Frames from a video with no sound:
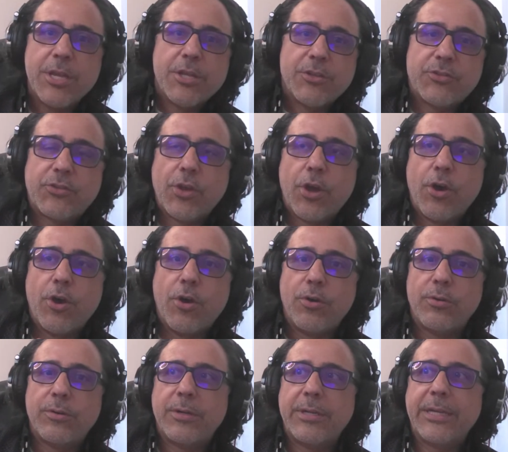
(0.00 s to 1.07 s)

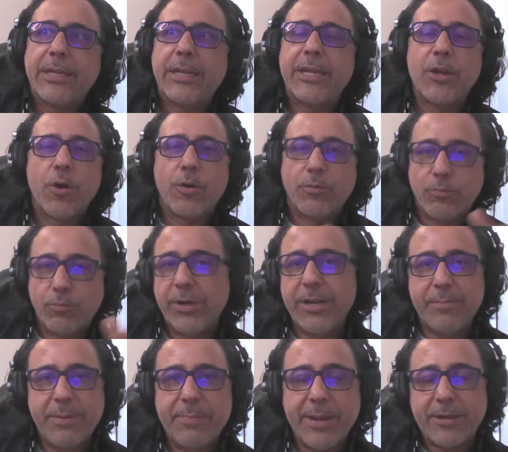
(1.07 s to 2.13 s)
So, wouldn't
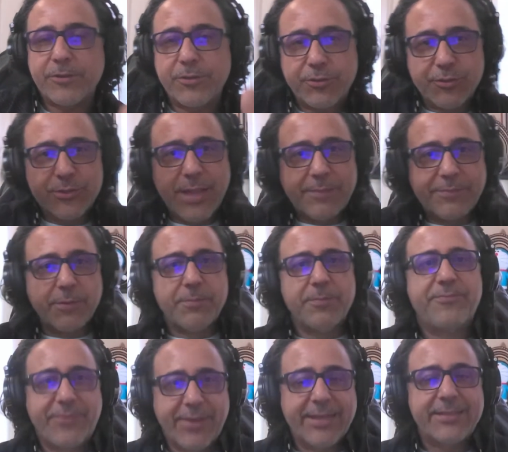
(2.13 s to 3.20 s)
it be better to just have something
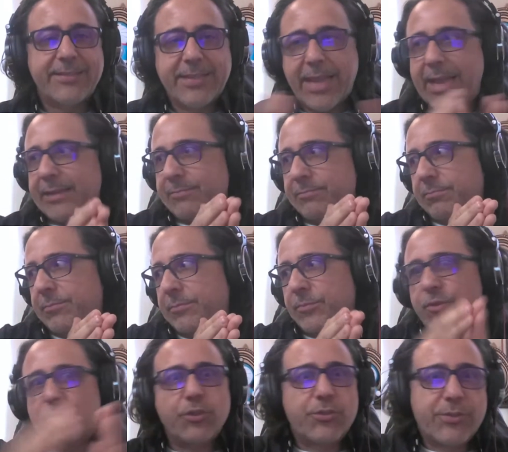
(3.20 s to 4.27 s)
fixed that,
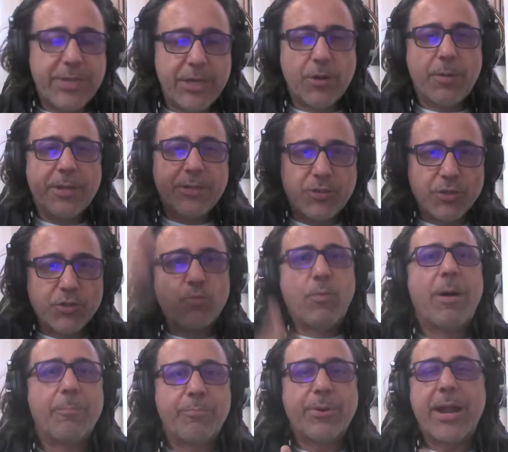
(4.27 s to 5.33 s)
it's just
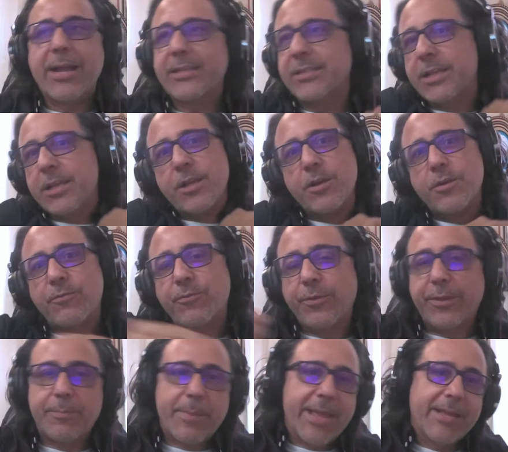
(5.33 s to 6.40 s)
one price for
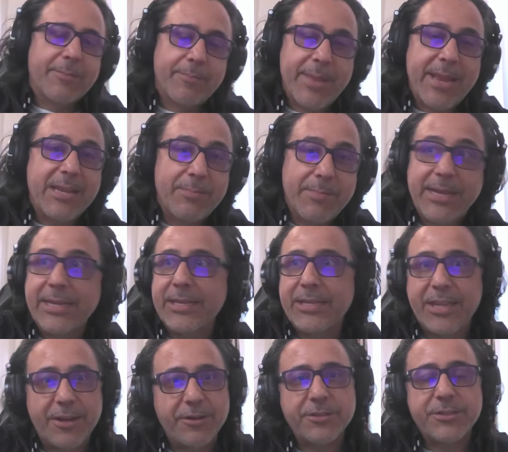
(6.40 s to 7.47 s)
the many, many
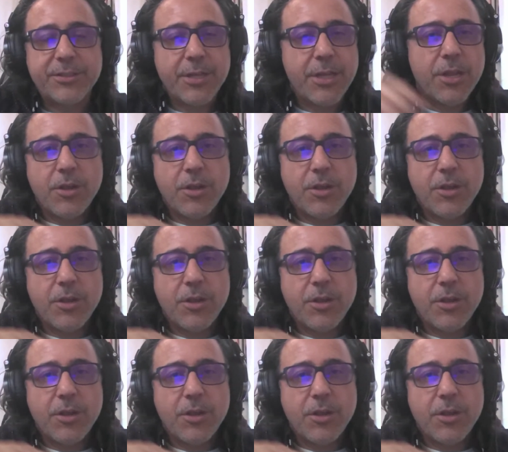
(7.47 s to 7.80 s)
years,